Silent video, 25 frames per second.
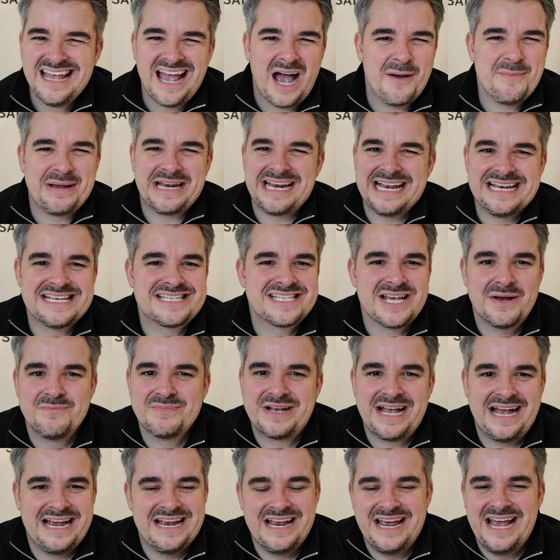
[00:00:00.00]
I mean,
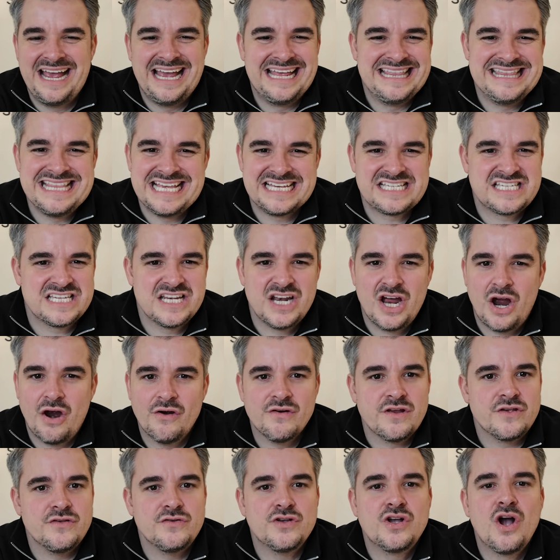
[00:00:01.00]
in this
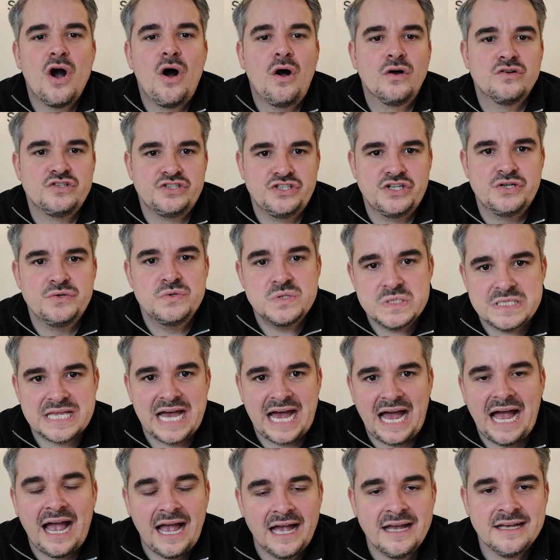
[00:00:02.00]
scenario, you can't use
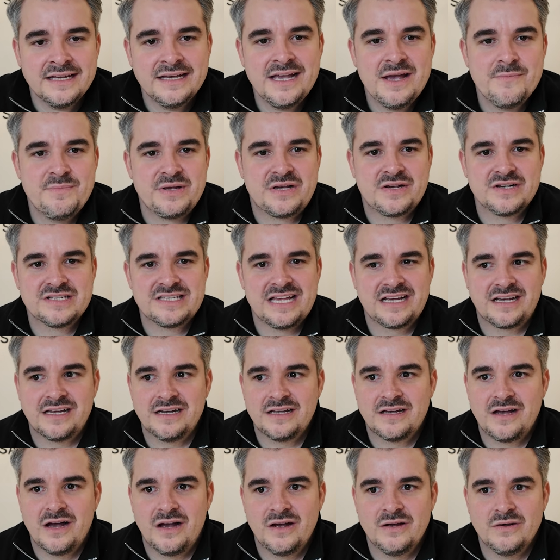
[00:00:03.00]
that, because they're going
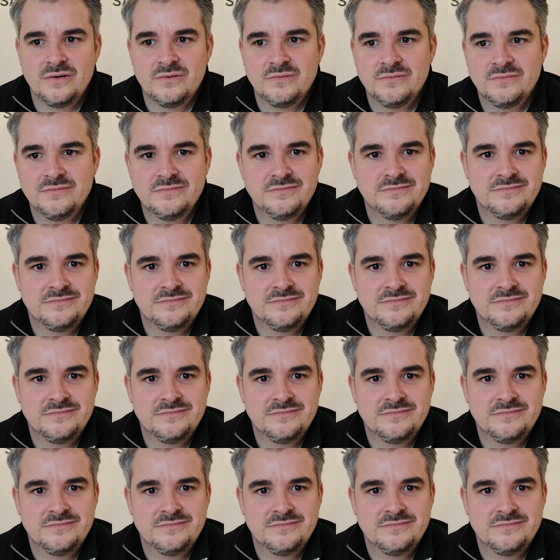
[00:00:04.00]
to go,